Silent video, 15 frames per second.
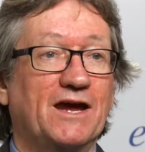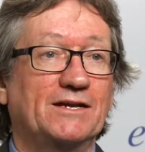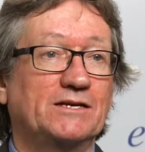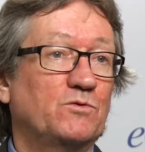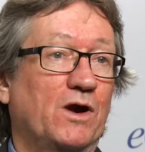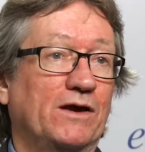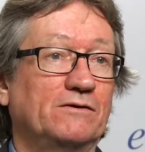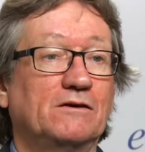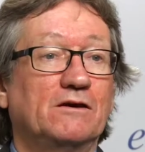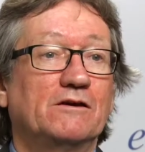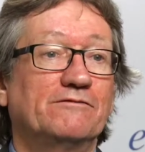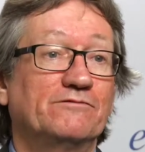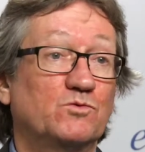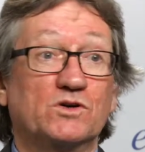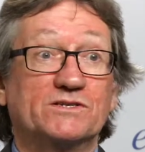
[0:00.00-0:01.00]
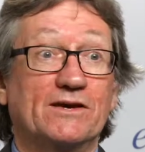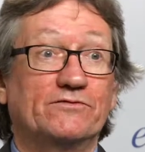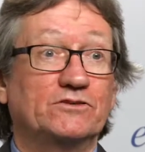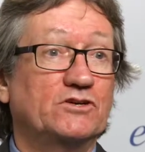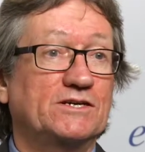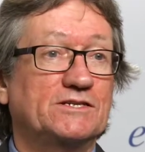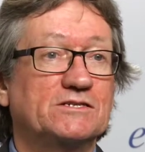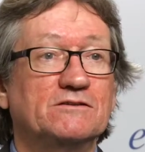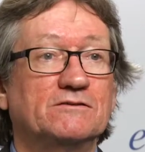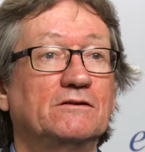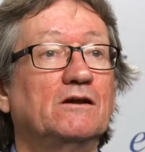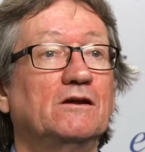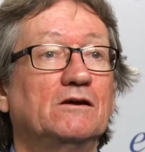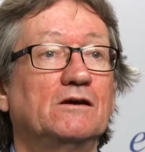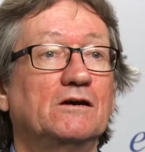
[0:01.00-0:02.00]
anyway, for whatever reason,
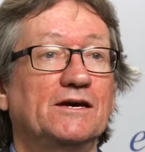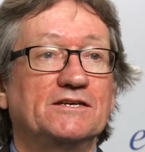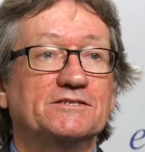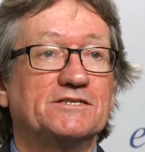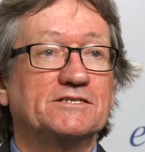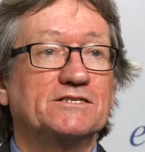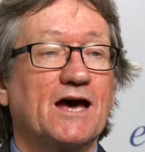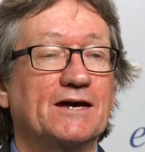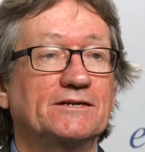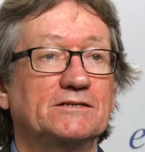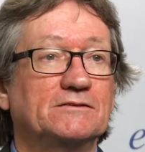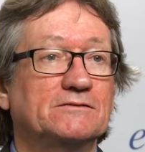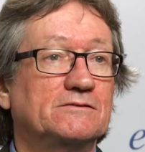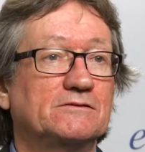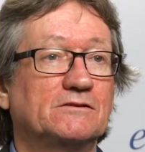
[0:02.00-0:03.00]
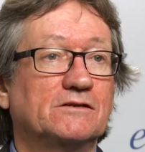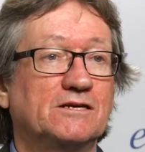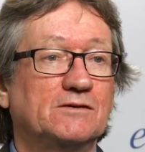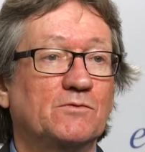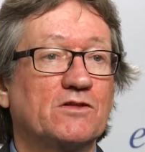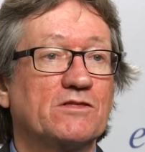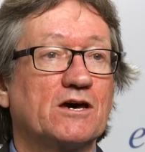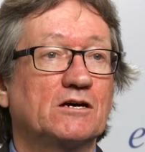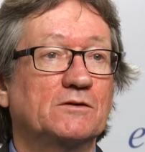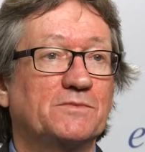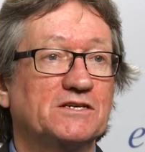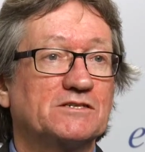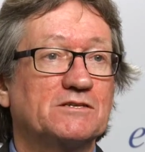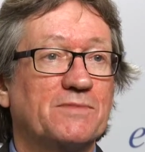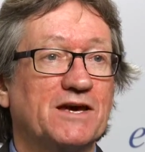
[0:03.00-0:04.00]
it's decided
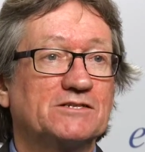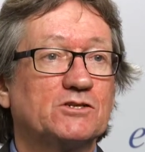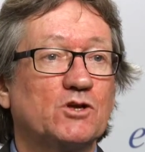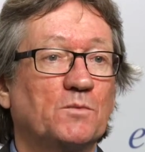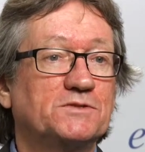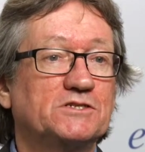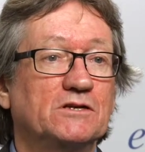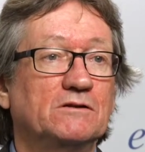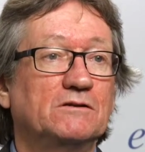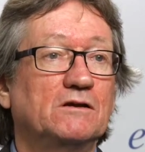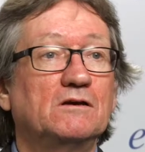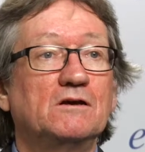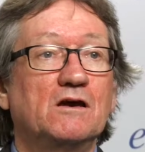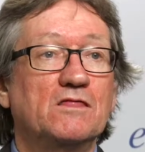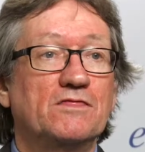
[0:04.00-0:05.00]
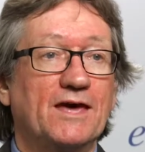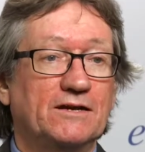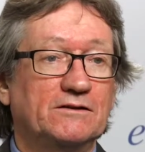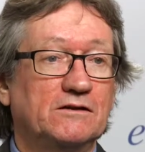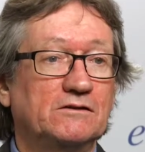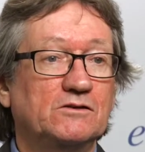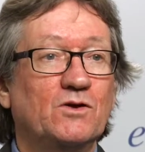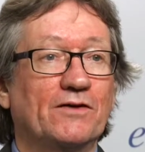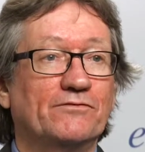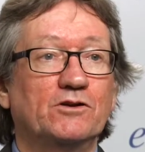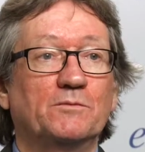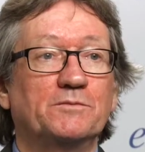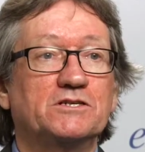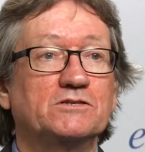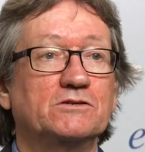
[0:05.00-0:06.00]
chemotherapy is the best option, then you have an
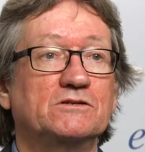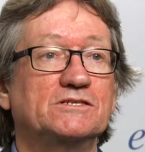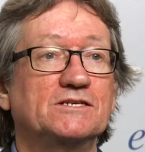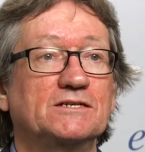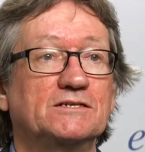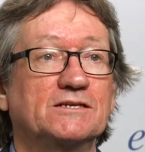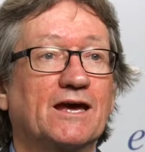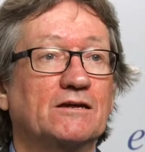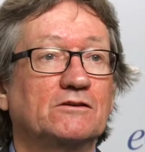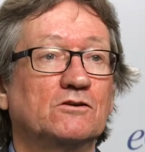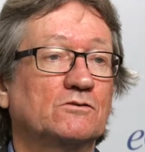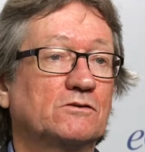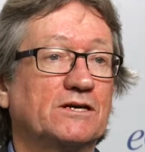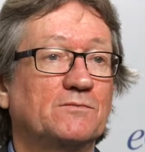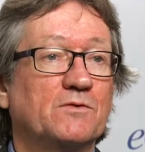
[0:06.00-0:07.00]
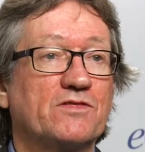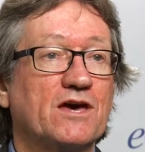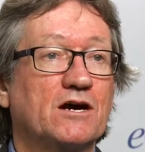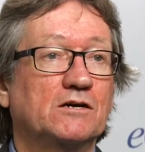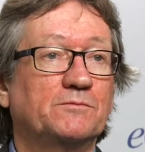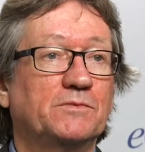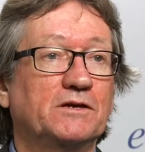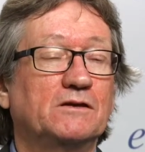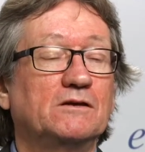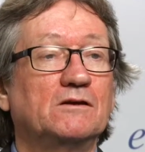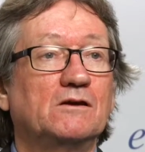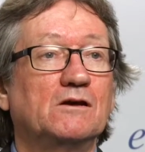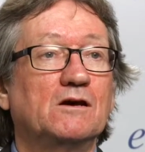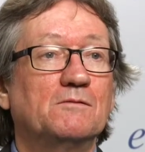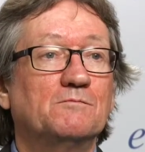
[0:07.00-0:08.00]
opportunity to get your chemotherapy
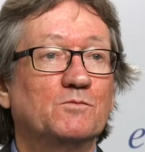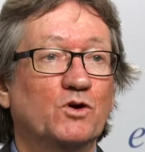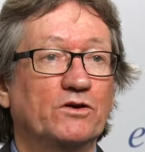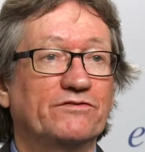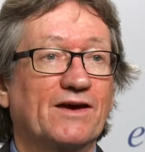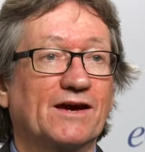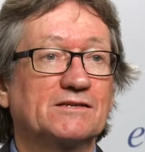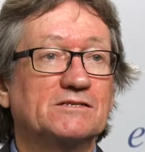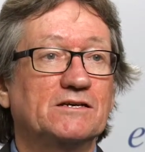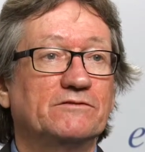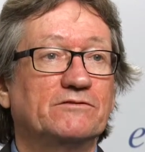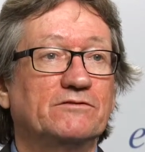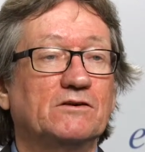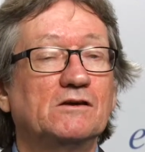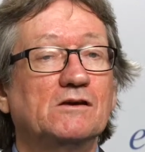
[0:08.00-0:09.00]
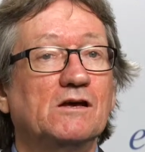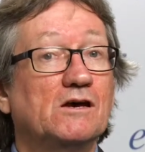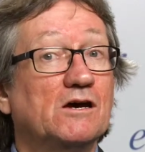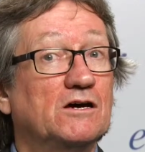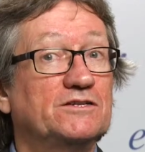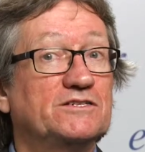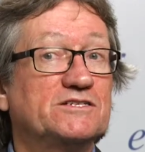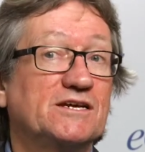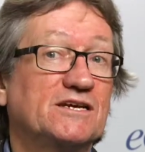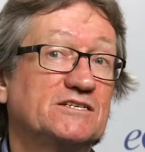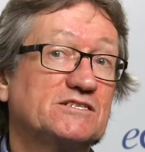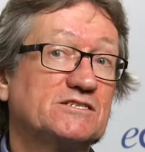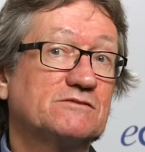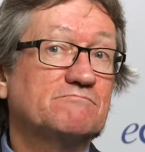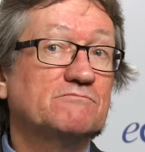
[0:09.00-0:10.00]
more effective. And
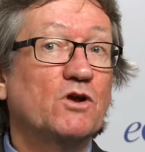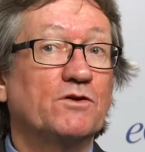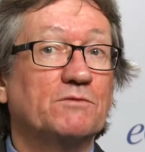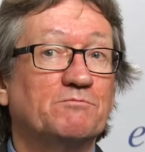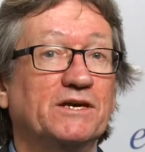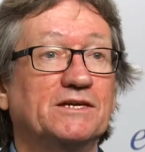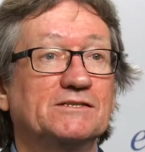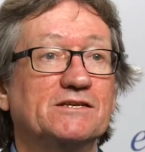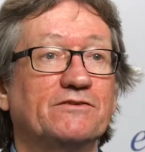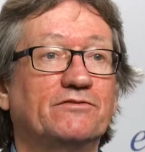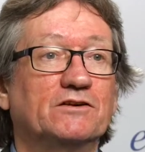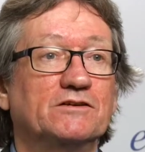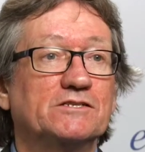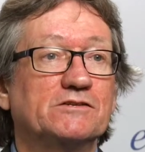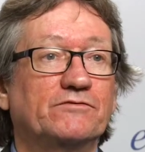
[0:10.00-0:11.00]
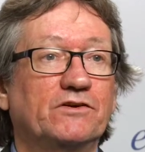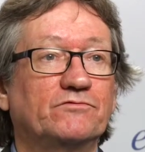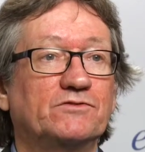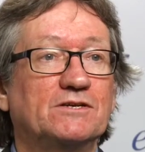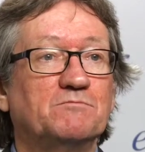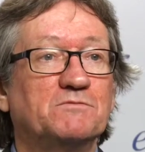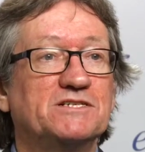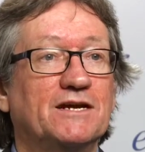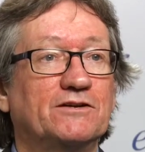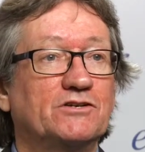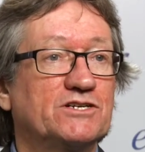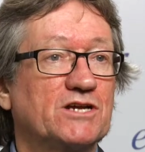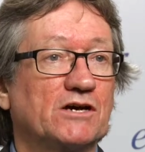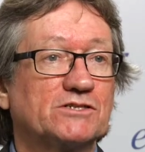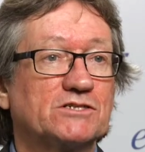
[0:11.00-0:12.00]
it's not a big difference, a 15%
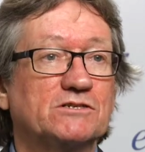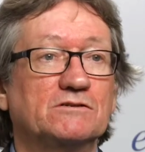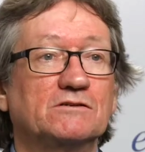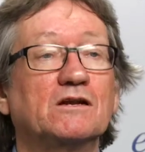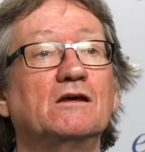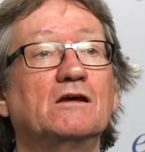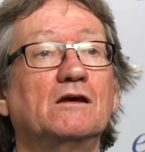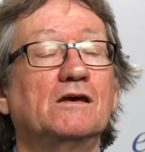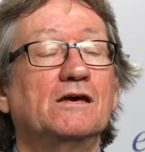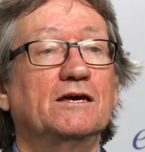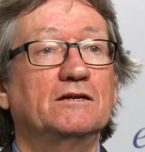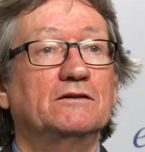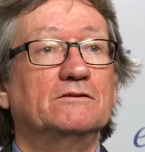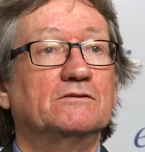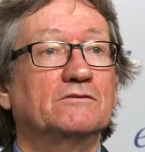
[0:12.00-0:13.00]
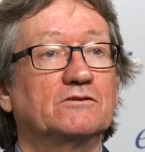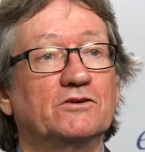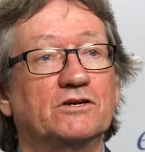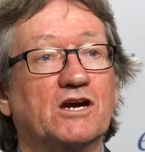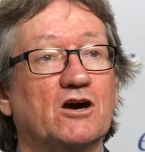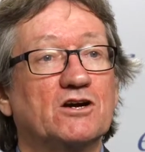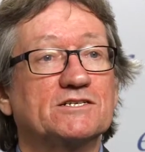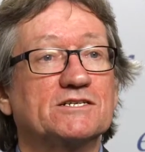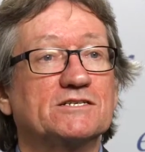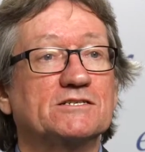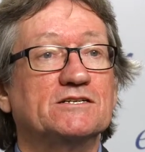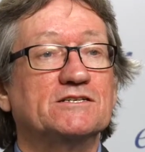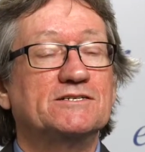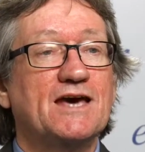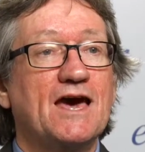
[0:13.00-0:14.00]
reduction in recurrences
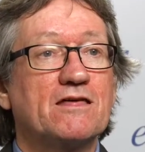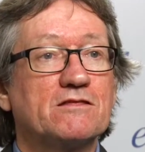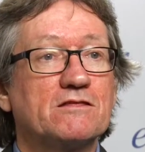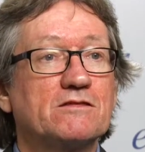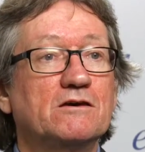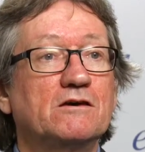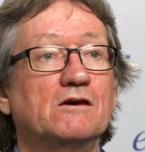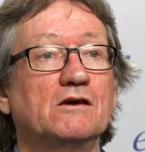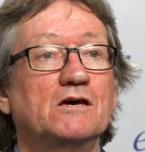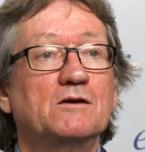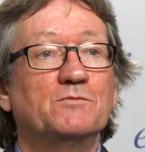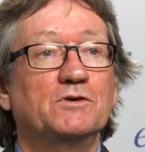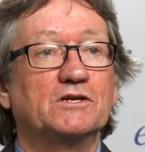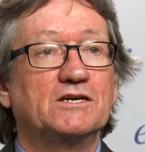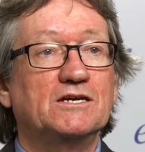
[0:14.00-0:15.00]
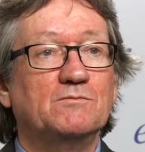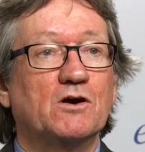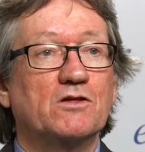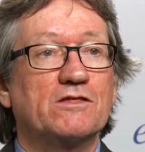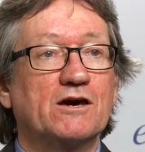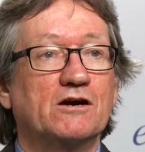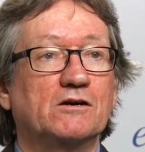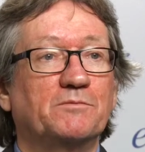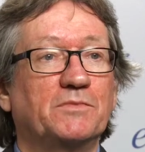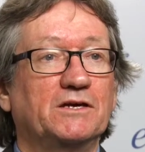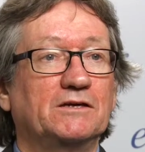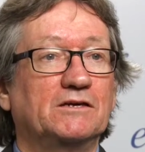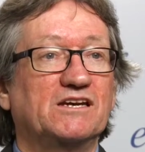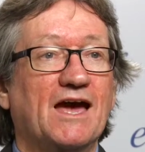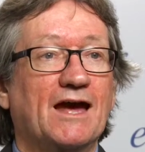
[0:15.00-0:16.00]
and death, but
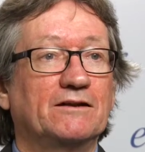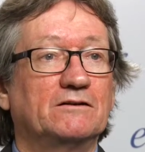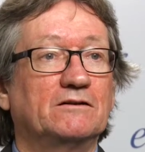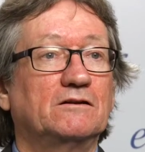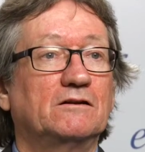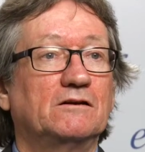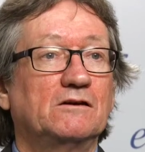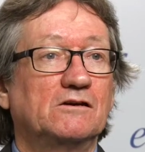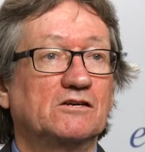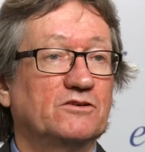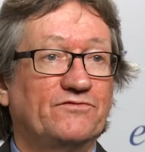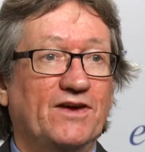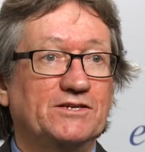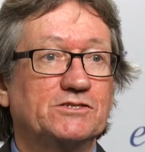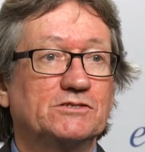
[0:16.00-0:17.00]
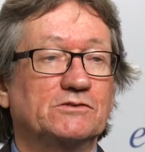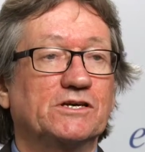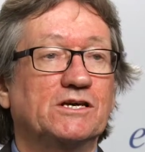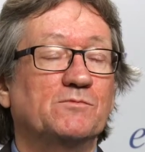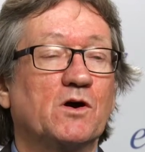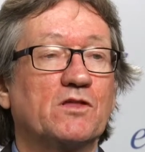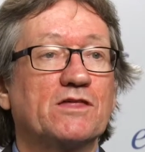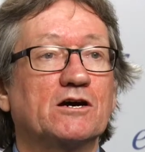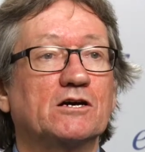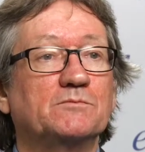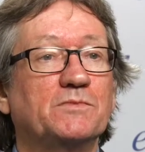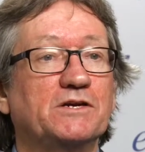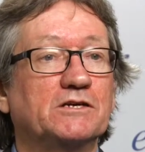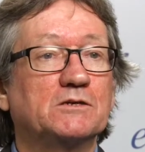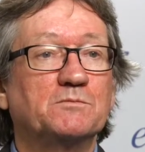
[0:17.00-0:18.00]
chemotherapy can conventional
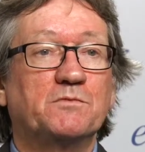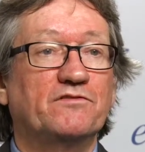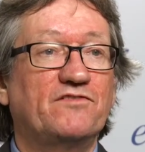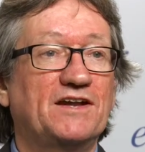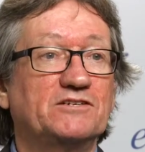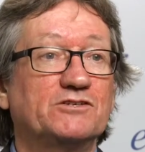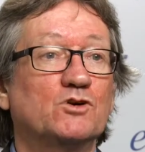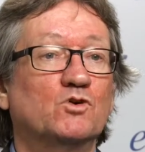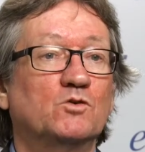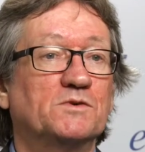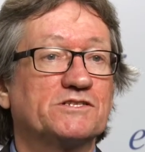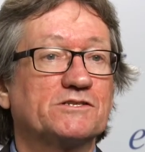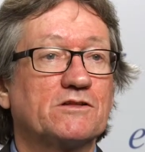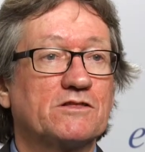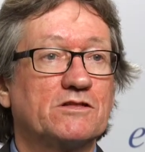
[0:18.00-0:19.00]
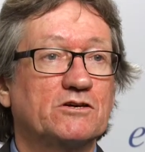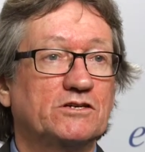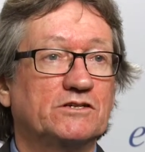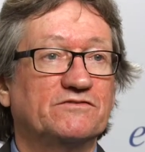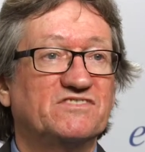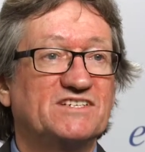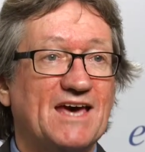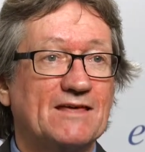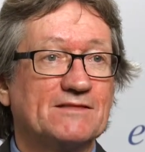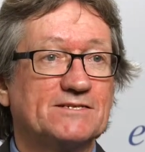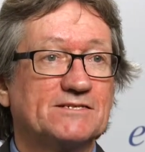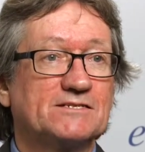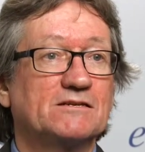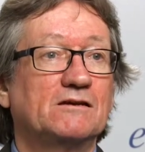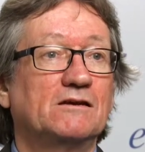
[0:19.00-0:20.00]
chemotherapy can prevent almost a third of
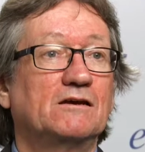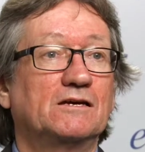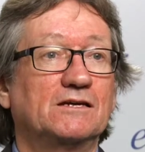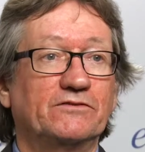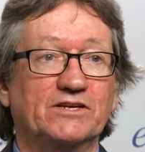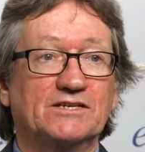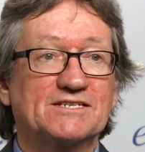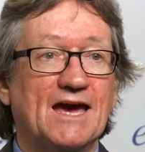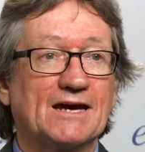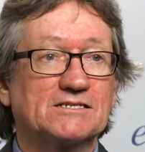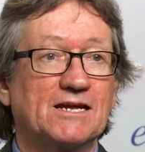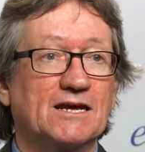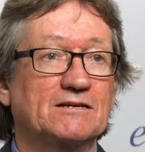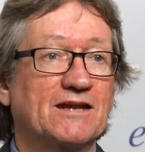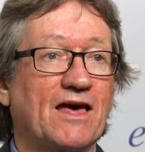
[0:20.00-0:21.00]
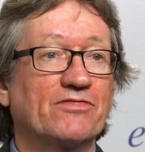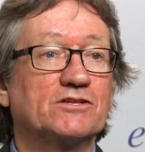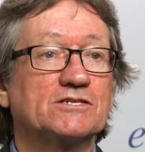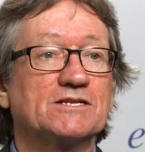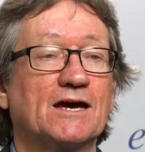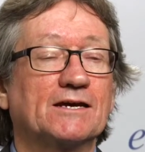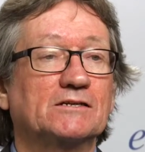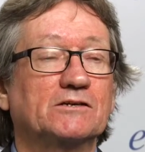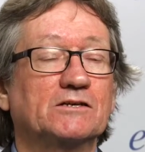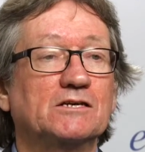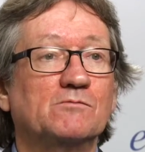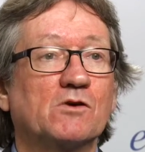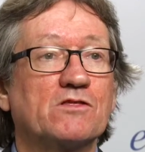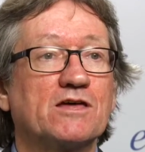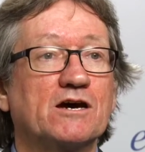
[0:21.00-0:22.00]
deaths giving taxane and anthracycline
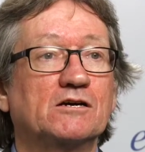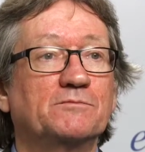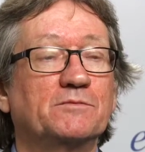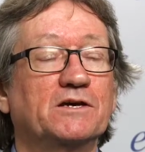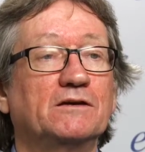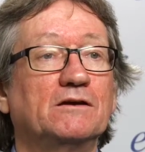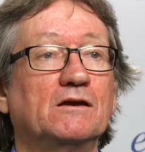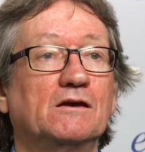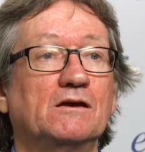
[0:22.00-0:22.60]
chemotherapy.